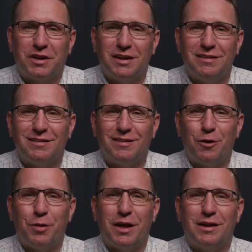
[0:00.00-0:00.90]
kids and
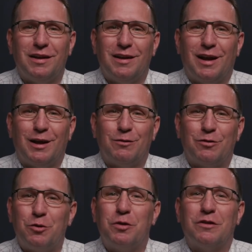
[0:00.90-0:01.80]
know that uh,
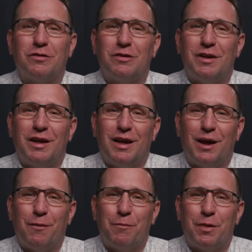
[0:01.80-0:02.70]
students,
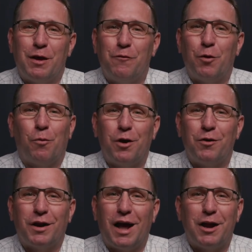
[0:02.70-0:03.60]
um, if you're
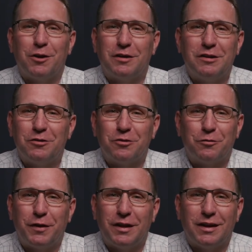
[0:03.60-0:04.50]
wondering how your teachers are
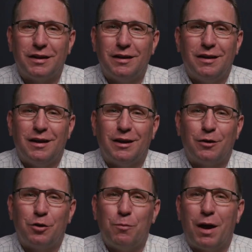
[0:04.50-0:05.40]
feeling, you know,
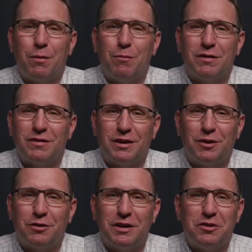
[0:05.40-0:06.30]
you might be missing
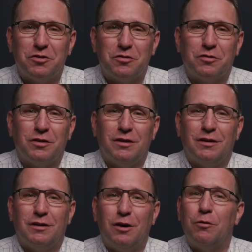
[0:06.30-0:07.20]
your teachers.
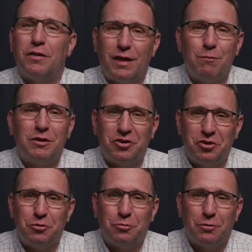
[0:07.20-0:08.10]
Know that they miss
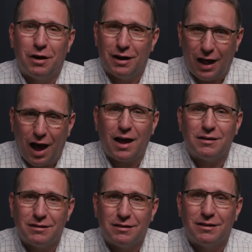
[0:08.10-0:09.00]
you a
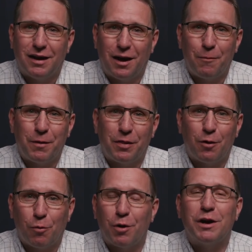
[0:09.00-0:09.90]
lot um, and
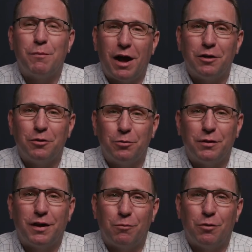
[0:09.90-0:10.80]
they're worried about you
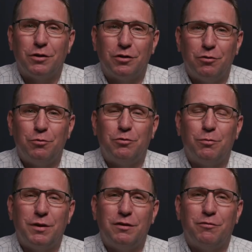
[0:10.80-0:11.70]
and they want you to
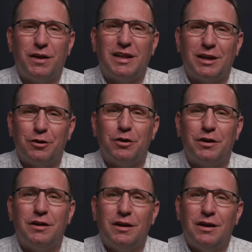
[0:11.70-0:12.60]
be feeling
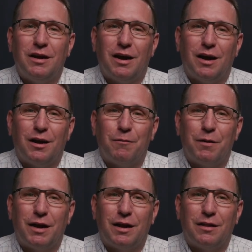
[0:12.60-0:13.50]
good. Um,
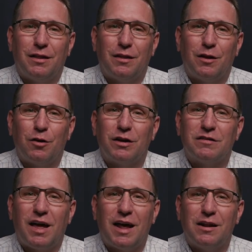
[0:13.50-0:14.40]
and they're
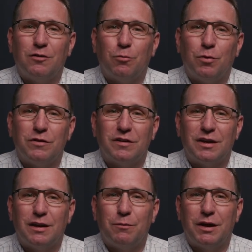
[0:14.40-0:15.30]
excited to once
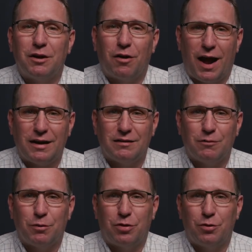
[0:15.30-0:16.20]
again be
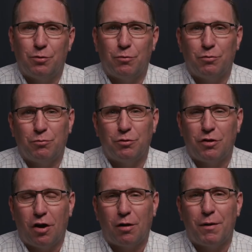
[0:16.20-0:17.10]
interacting with you. And we'll, we'll
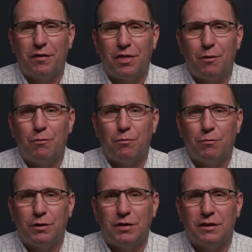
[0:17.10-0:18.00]
talk about that,
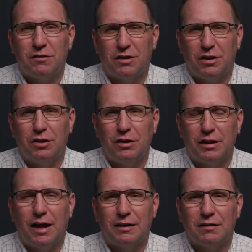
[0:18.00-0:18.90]
what that's going to look
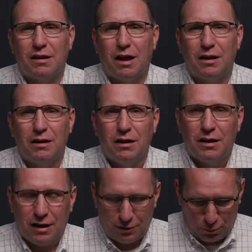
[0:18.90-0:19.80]
like tonight
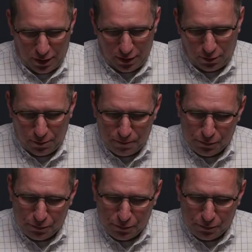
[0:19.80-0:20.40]
as well.